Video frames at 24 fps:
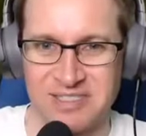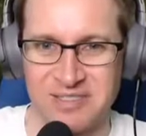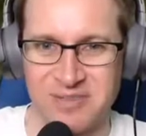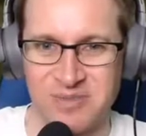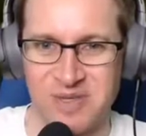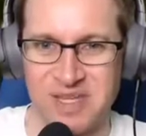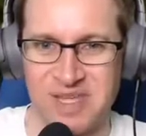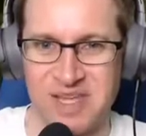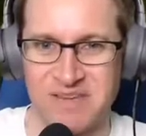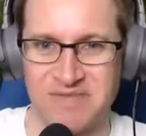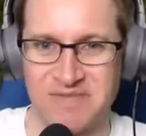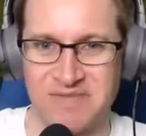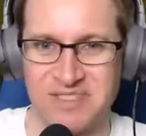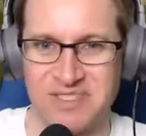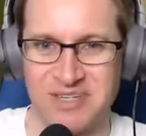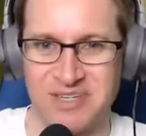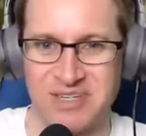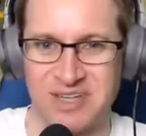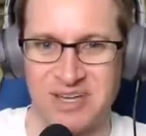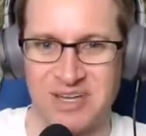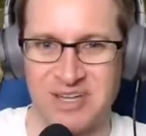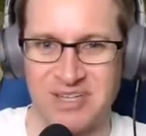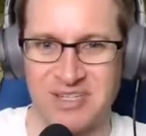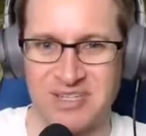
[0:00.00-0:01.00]
We have
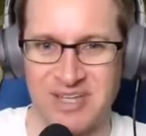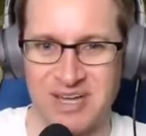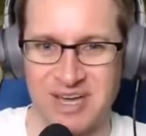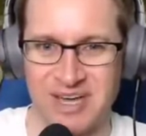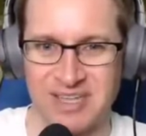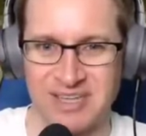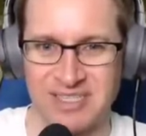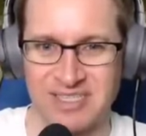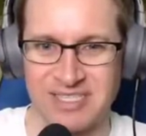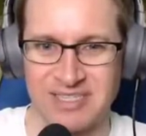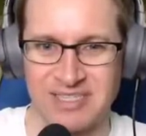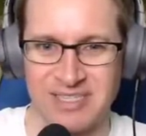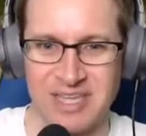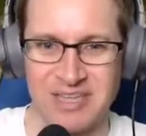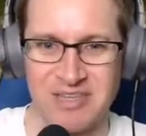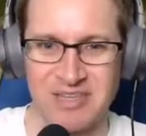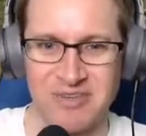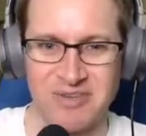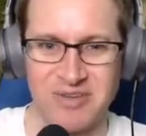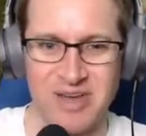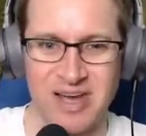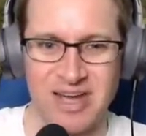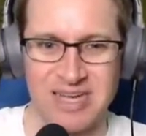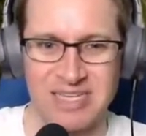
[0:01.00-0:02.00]
done a lot. Thank
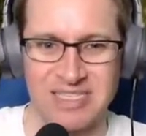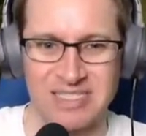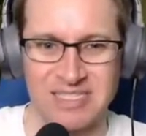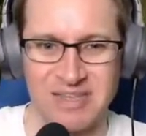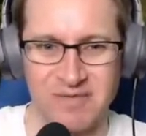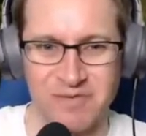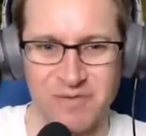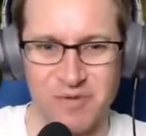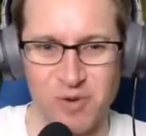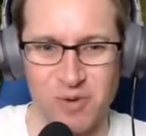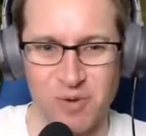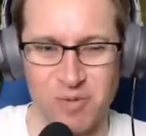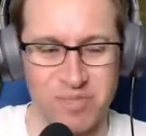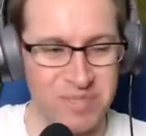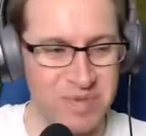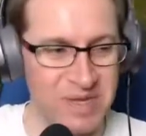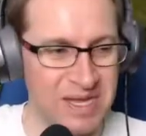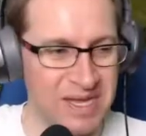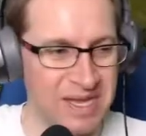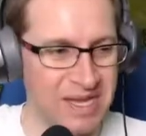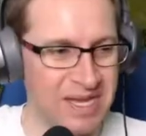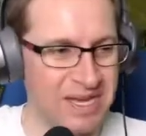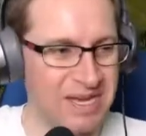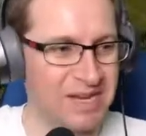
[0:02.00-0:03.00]
you guys for
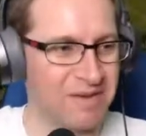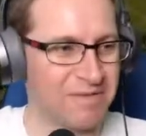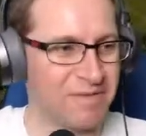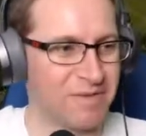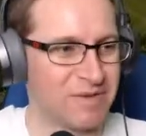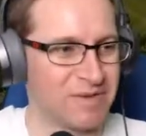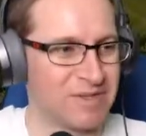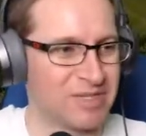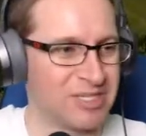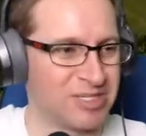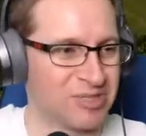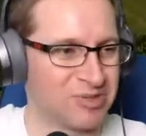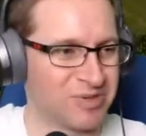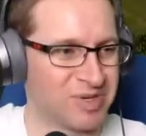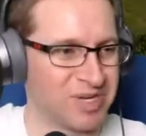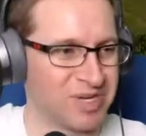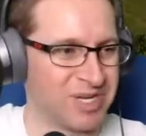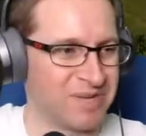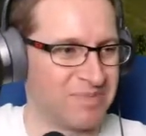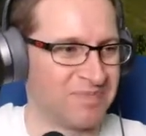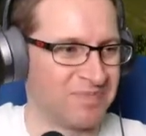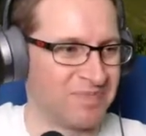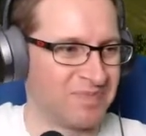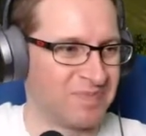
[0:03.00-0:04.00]
being here for the stream.